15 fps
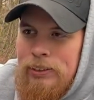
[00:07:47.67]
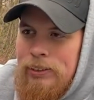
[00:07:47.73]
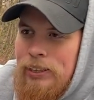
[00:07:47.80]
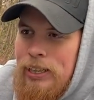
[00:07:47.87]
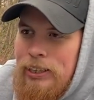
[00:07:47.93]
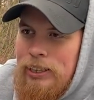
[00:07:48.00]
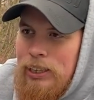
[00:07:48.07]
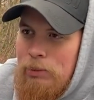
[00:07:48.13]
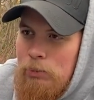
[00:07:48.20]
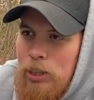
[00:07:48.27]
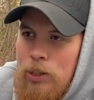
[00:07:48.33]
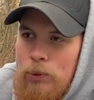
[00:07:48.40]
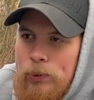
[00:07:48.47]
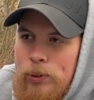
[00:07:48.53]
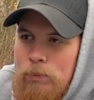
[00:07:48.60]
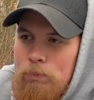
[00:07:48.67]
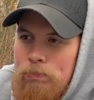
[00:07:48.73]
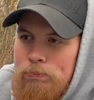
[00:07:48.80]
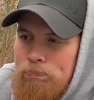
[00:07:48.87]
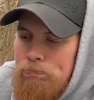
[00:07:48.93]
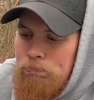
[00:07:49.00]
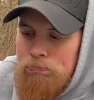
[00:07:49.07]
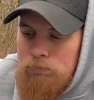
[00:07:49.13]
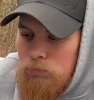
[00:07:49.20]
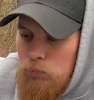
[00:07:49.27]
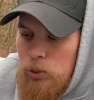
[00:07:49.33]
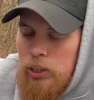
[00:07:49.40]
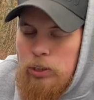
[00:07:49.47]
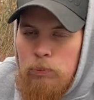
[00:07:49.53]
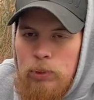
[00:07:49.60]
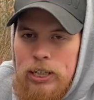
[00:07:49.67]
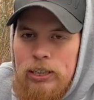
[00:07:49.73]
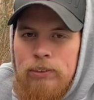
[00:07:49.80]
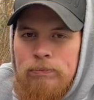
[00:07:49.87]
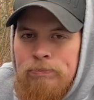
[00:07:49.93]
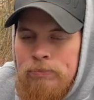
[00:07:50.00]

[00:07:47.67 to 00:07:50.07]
they seem to hold up really well.